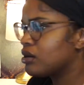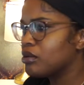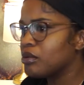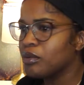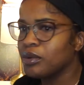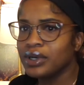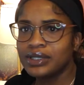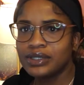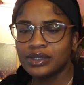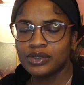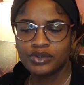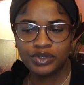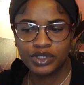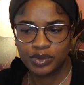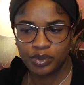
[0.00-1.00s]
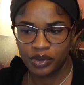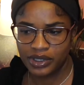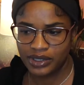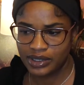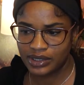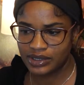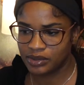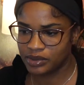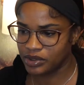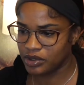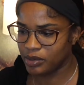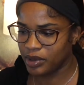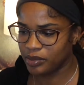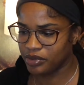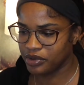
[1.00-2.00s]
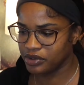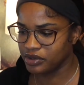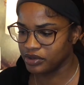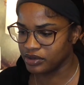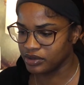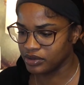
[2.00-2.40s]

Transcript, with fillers: What? Who's printing something on my printer?